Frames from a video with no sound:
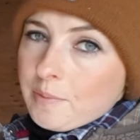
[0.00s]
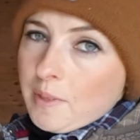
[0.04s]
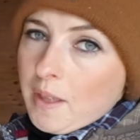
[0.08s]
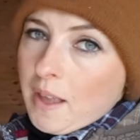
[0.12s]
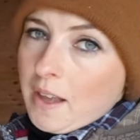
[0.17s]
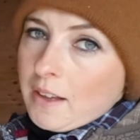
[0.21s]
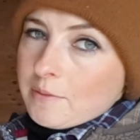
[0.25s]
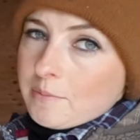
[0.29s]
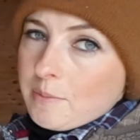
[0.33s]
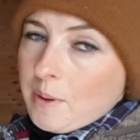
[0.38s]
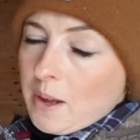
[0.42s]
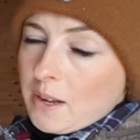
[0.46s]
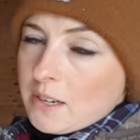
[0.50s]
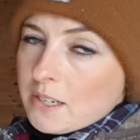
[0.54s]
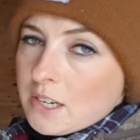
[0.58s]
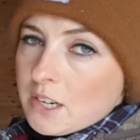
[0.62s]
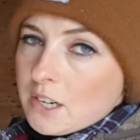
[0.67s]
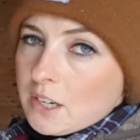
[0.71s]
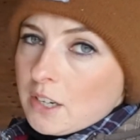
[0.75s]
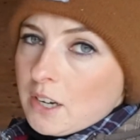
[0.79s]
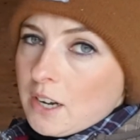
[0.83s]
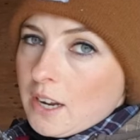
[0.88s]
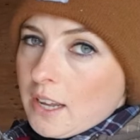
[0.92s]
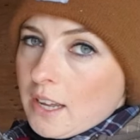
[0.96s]
have
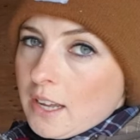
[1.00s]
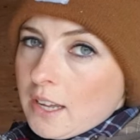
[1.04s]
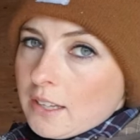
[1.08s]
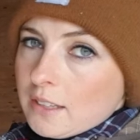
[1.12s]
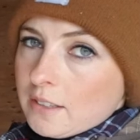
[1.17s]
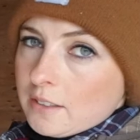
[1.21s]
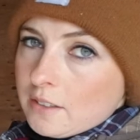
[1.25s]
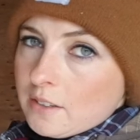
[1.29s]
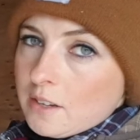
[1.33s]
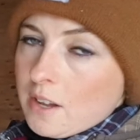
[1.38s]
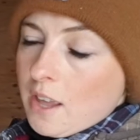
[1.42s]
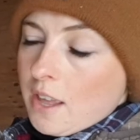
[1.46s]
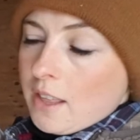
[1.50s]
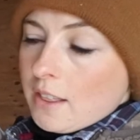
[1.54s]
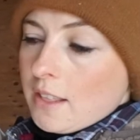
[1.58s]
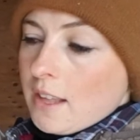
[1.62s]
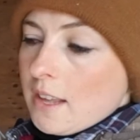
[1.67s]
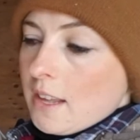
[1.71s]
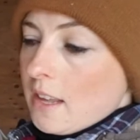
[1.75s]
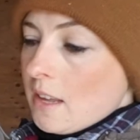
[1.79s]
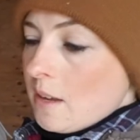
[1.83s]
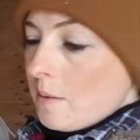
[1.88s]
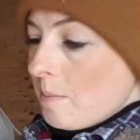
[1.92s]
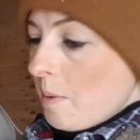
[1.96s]
bacteria in the
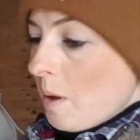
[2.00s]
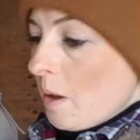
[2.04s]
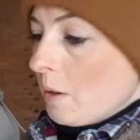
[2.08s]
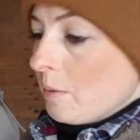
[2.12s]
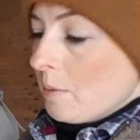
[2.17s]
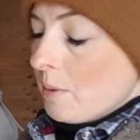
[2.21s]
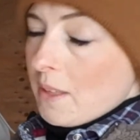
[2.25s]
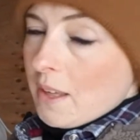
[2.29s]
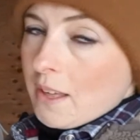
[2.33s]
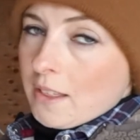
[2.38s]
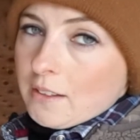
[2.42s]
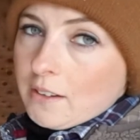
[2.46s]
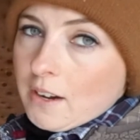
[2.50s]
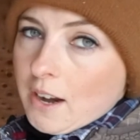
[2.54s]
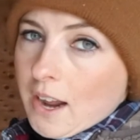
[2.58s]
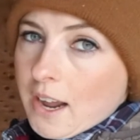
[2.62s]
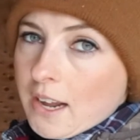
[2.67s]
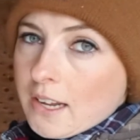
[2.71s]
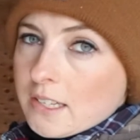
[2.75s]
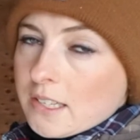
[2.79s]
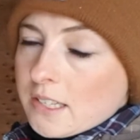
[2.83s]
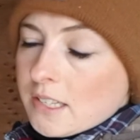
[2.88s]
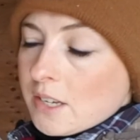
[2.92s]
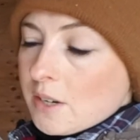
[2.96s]
incubator with the other
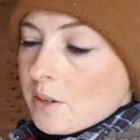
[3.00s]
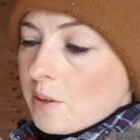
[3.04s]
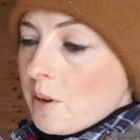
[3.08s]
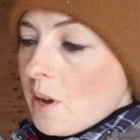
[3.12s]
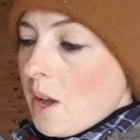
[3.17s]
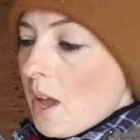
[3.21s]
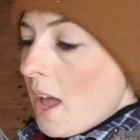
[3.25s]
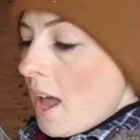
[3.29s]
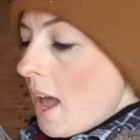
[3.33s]
eggs. So